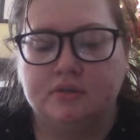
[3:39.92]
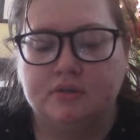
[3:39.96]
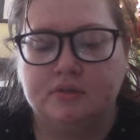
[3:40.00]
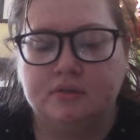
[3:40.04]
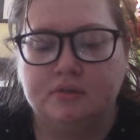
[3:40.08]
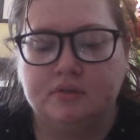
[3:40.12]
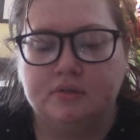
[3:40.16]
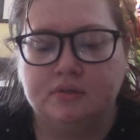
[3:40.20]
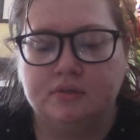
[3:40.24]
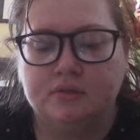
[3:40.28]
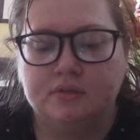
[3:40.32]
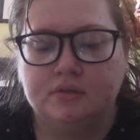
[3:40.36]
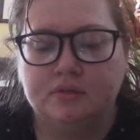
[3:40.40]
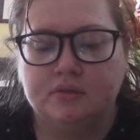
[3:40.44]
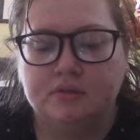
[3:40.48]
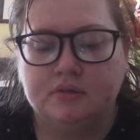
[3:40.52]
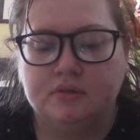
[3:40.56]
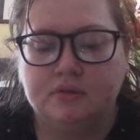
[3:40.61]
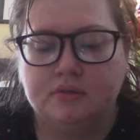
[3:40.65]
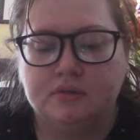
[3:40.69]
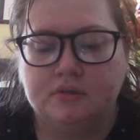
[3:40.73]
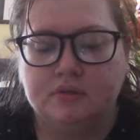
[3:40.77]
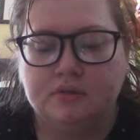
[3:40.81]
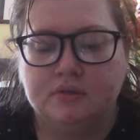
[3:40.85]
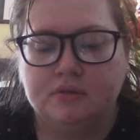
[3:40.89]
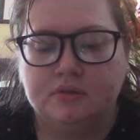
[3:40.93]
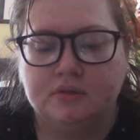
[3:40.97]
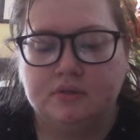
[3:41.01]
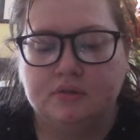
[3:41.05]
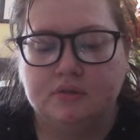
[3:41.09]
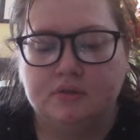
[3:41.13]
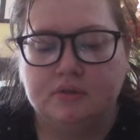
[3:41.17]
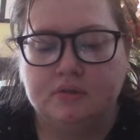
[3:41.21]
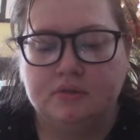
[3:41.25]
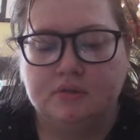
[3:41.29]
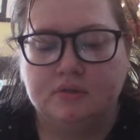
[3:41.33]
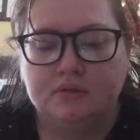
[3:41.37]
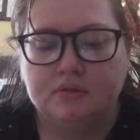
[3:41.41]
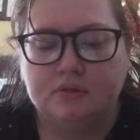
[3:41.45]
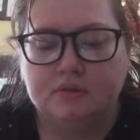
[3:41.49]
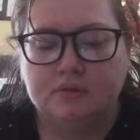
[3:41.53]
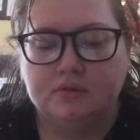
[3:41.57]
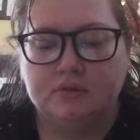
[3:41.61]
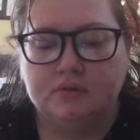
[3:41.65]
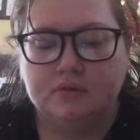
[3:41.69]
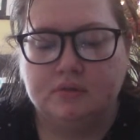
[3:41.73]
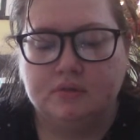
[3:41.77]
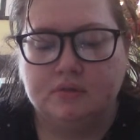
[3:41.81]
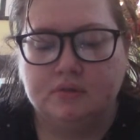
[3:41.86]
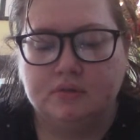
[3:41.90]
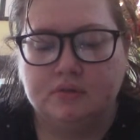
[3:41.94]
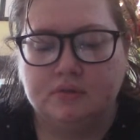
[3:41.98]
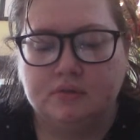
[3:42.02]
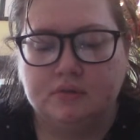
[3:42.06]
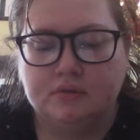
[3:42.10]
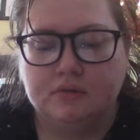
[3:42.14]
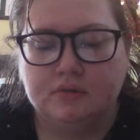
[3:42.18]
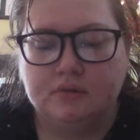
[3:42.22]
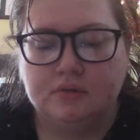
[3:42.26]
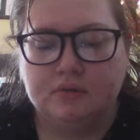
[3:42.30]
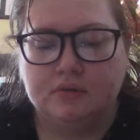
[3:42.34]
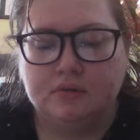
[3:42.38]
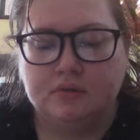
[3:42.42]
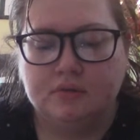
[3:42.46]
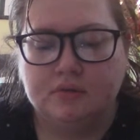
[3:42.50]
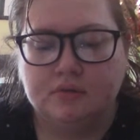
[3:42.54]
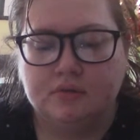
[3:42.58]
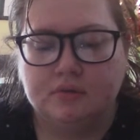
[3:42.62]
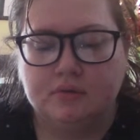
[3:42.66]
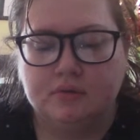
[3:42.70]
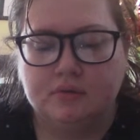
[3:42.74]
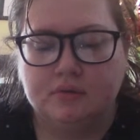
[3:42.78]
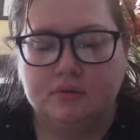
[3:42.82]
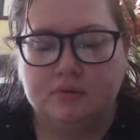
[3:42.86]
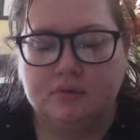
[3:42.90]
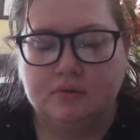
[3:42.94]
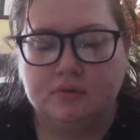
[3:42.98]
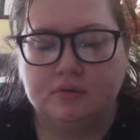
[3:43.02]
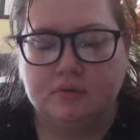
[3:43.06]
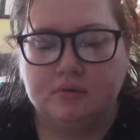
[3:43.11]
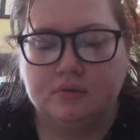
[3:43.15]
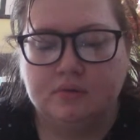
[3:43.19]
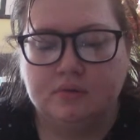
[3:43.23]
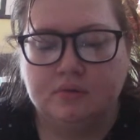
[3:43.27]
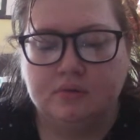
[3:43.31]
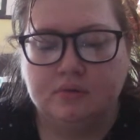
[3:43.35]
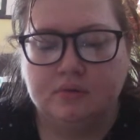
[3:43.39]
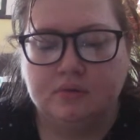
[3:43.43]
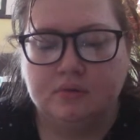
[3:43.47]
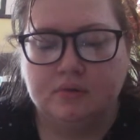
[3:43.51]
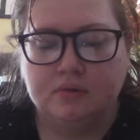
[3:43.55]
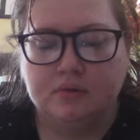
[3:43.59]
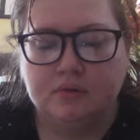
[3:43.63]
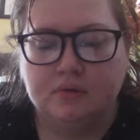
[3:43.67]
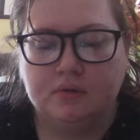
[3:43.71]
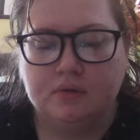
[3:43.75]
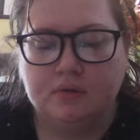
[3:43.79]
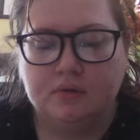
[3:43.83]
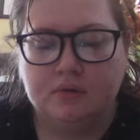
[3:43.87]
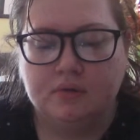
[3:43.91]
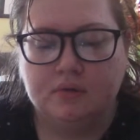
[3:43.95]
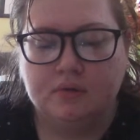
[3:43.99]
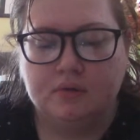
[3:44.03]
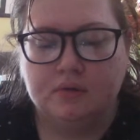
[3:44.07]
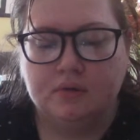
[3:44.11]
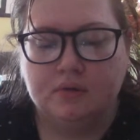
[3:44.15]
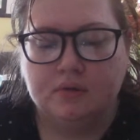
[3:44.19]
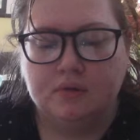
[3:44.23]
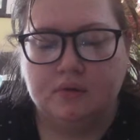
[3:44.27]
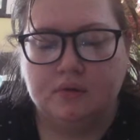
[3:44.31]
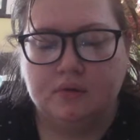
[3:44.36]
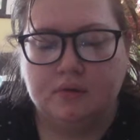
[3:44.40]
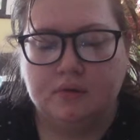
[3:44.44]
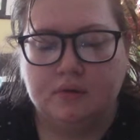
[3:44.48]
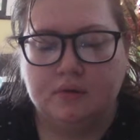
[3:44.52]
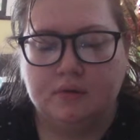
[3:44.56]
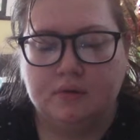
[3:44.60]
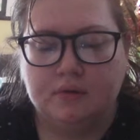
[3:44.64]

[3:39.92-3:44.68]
No one is speaking in this clip.